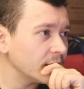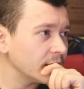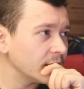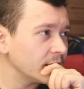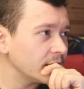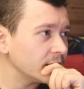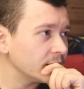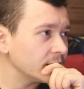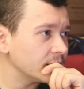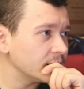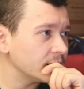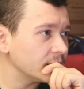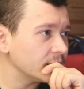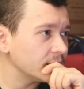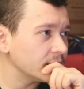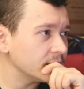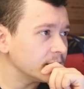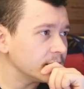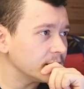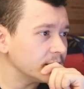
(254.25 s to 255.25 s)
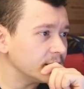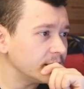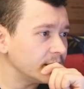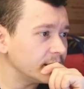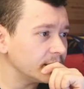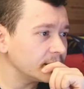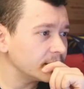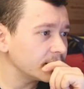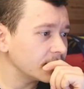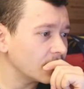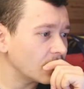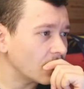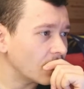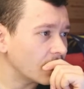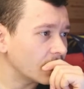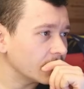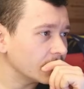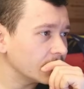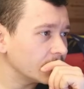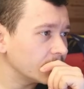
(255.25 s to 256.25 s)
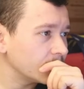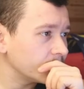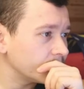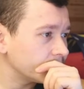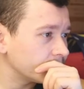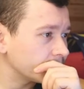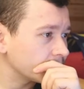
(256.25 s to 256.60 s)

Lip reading: And this card,